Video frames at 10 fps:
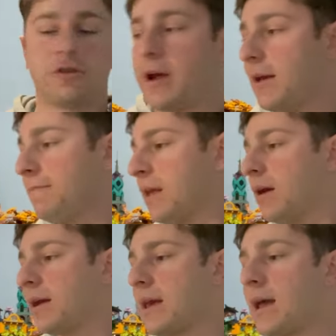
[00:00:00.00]
gray.
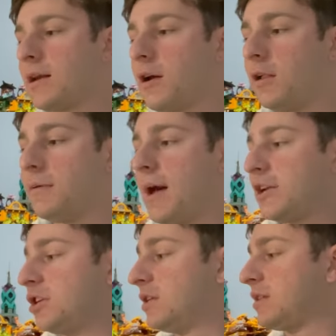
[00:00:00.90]
Again, color
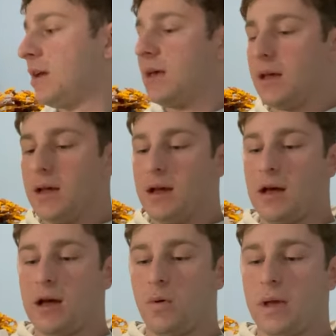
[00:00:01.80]
matches.
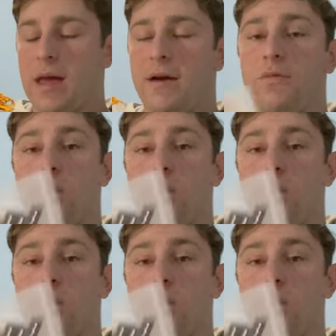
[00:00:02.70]
Uh, we have